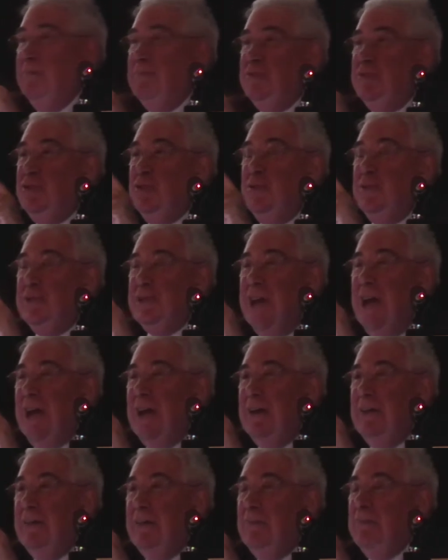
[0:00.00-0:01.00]
Suicide.
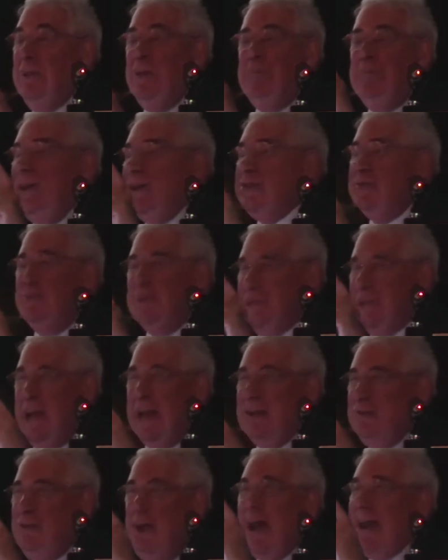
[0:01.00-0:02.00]
Not suicide,
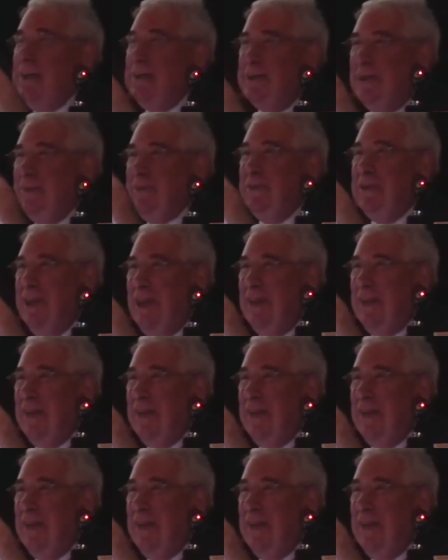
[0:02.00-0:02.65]
he drank himself to death,